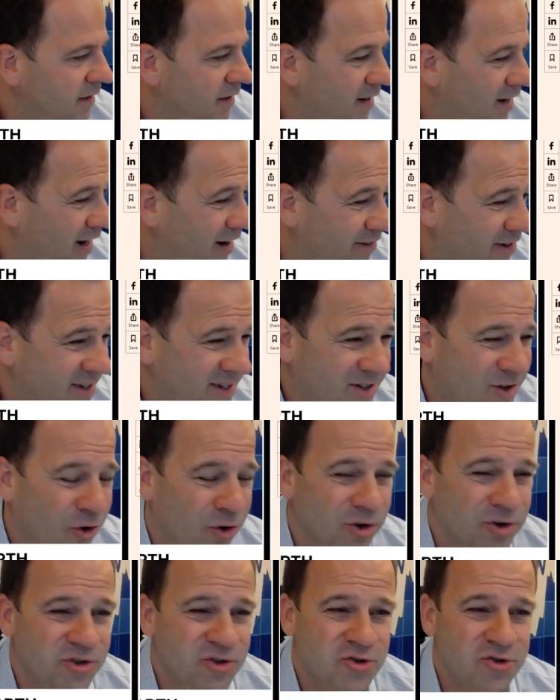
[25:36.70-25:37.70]
I mean, it's
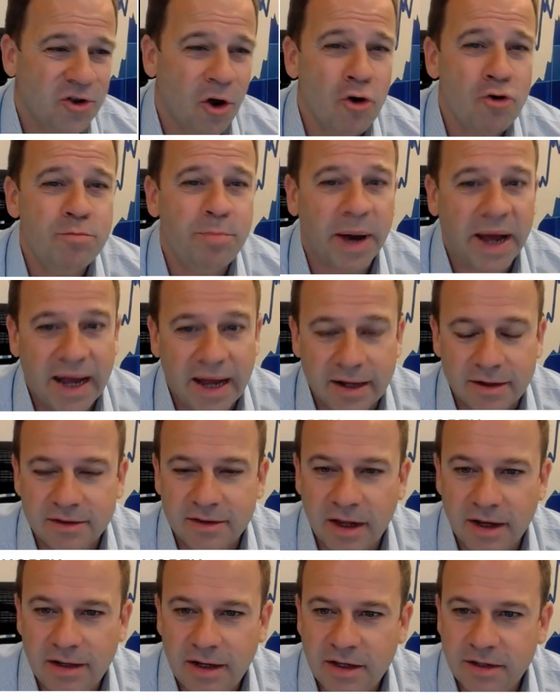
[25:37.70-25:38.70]
got so bad,
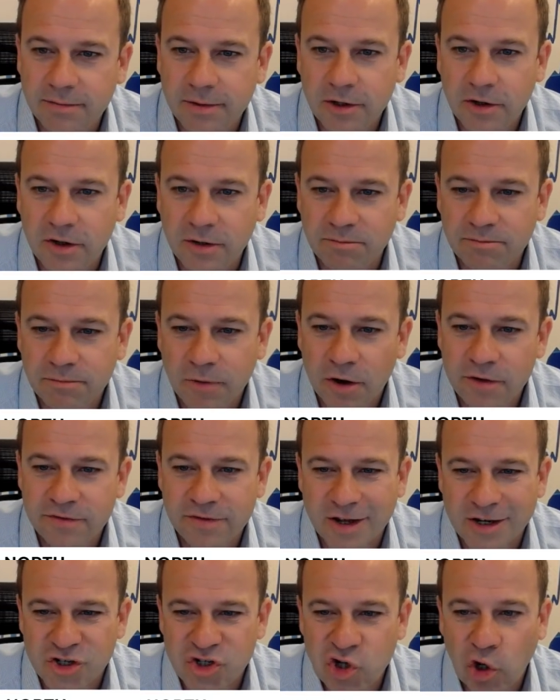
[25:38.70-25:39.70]
they need to be looking over
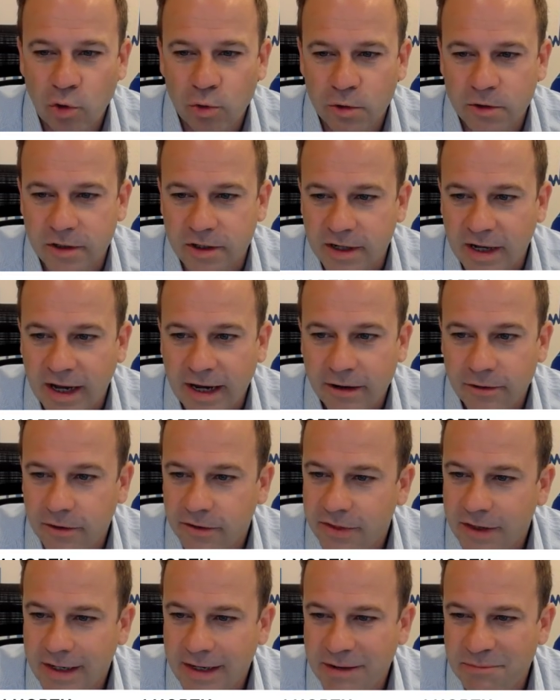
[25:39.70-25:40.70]
their shoulder now
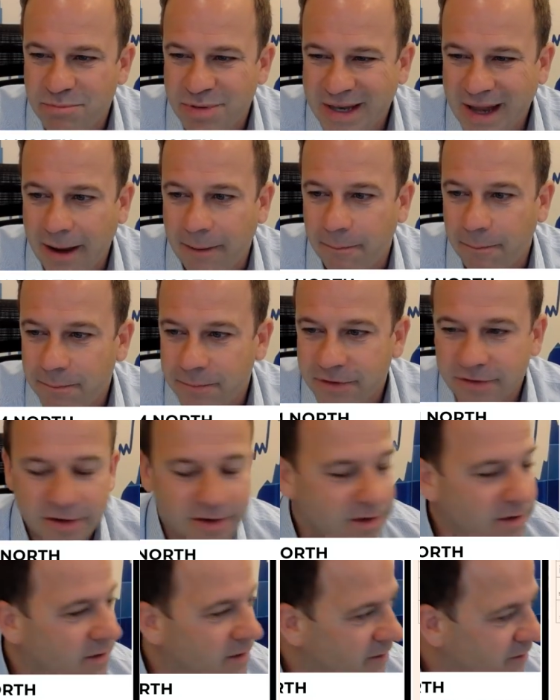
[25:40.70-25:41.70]
at the Lib Dems,
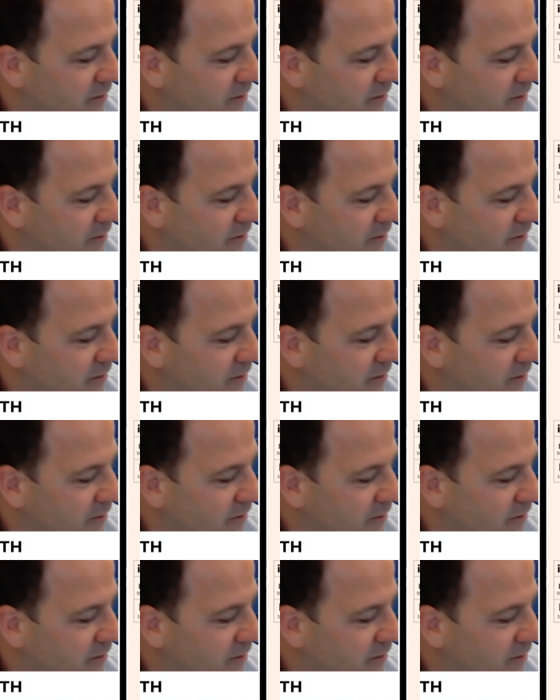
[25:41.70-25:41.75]
and